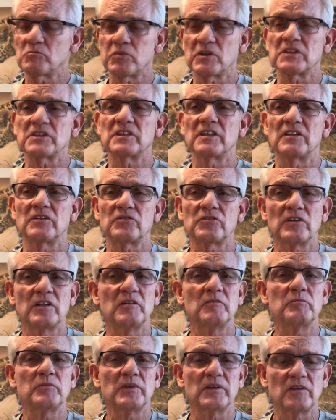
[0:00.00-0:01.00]
President
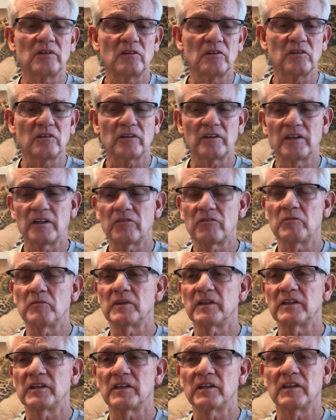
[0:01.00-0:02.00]
Trump and all the government